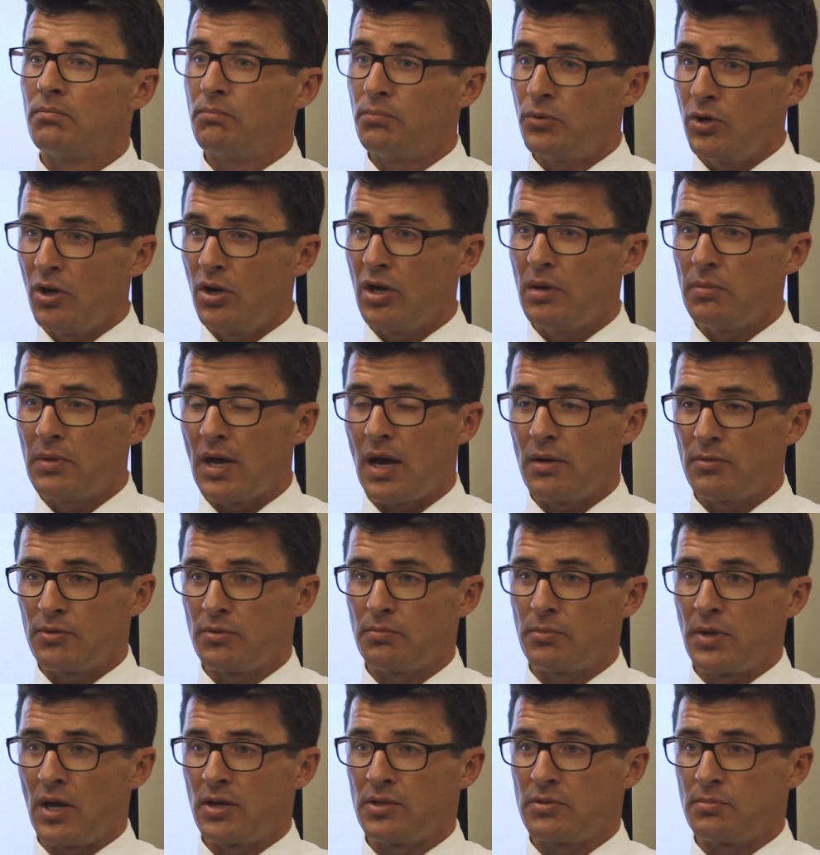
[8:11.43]
purely down
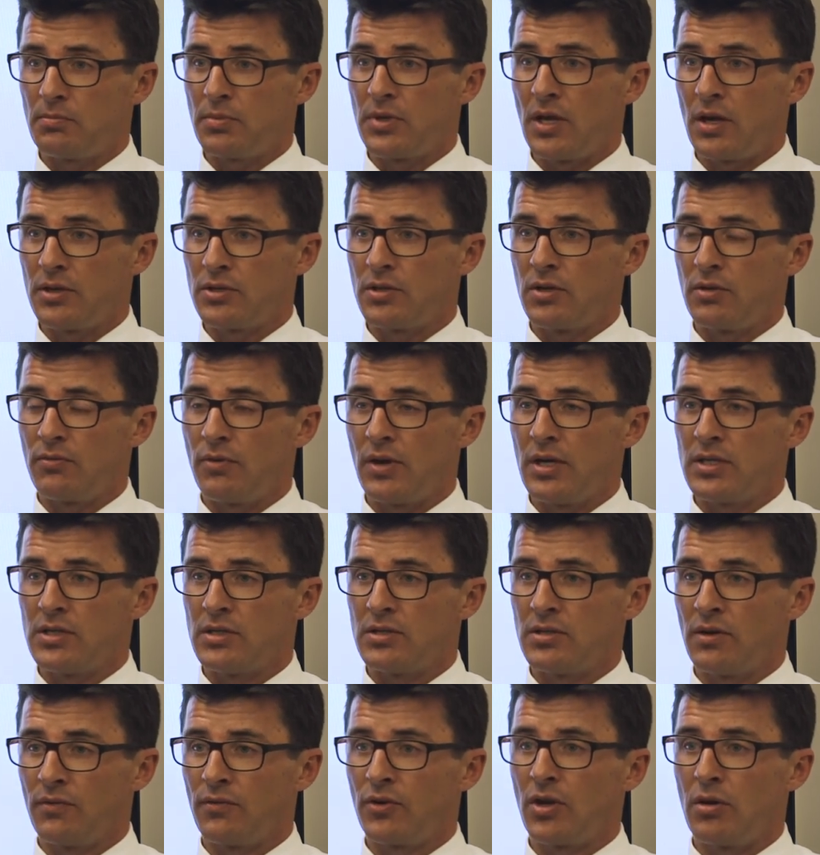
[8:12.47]
to the reasons
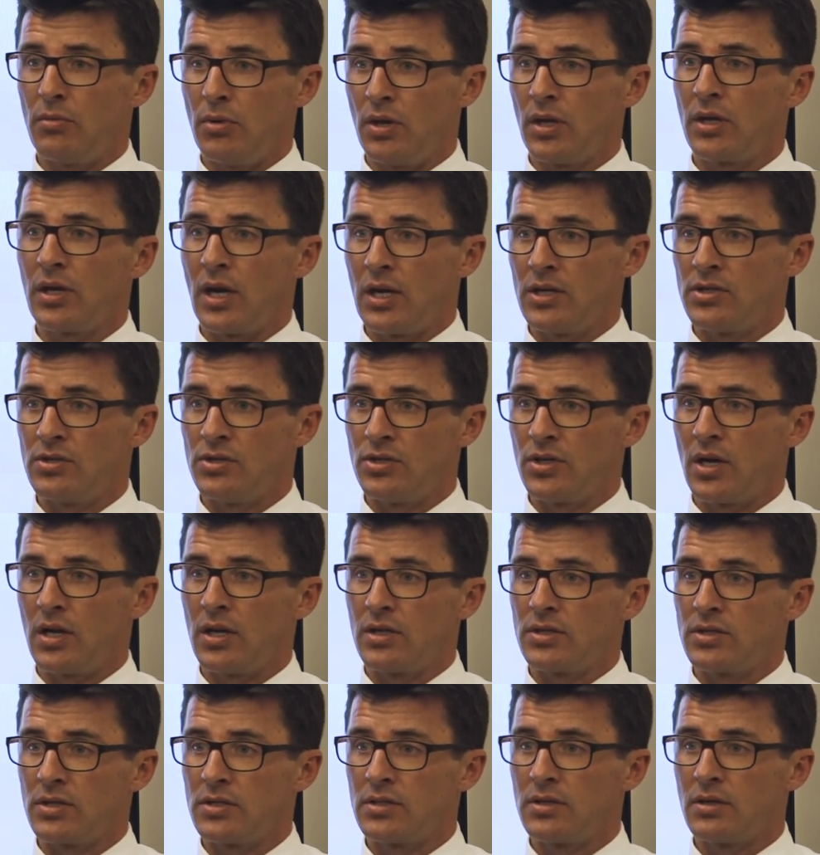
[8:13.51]
of communication
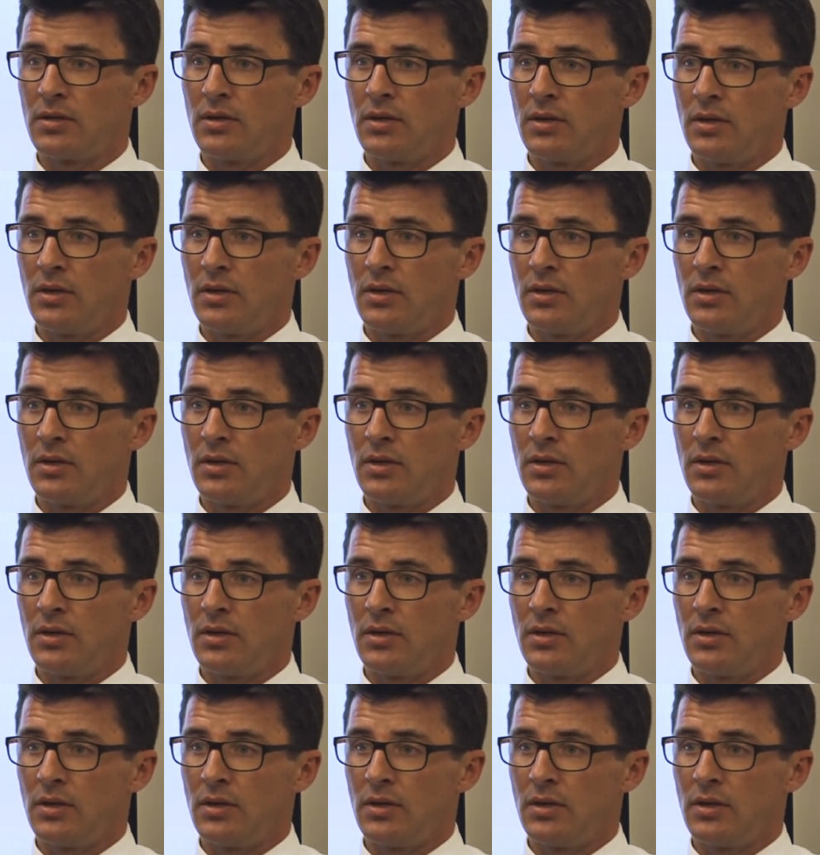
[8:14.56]
challenges.